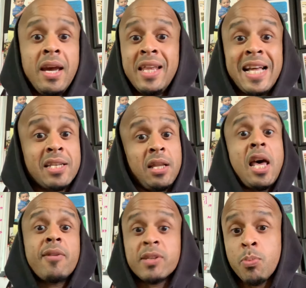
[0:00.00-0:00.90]
And that's a
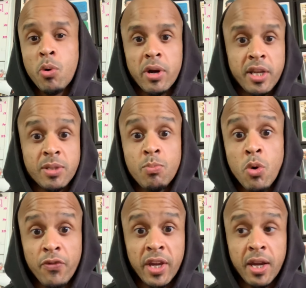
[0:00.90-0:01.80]
lot of sport, is
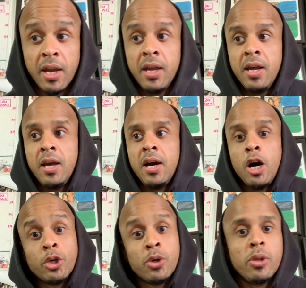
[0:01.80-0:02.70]
moving
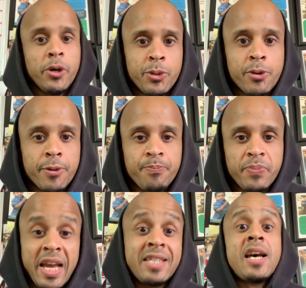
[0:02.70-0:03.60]
under load
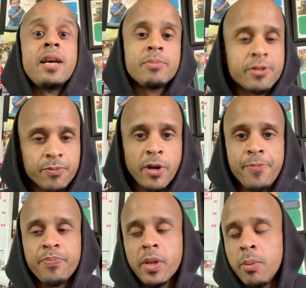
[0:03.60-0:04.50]
at times,
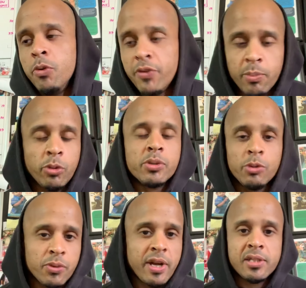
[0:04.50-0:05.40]
right? And moving
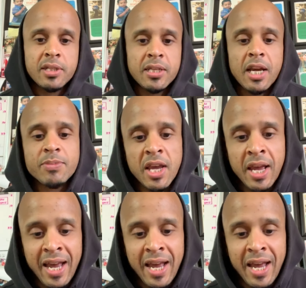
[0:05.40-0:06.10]
multiple directions at times.